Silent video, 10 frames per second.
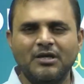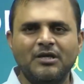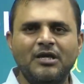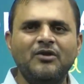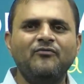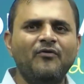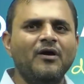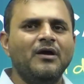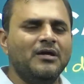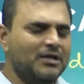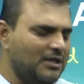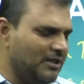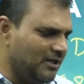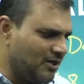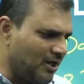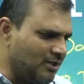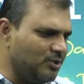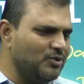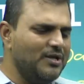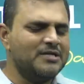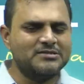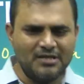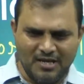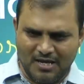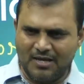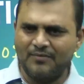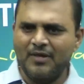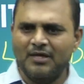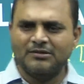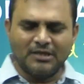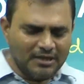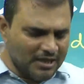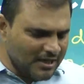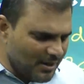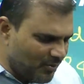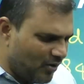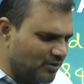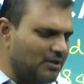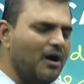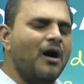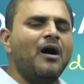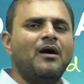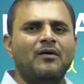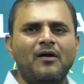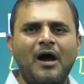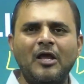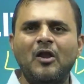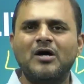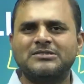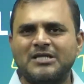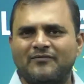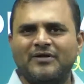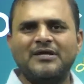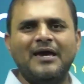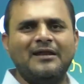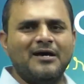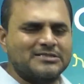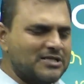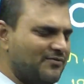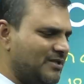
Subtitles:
He continuously thinking about I lost Awadh. He lost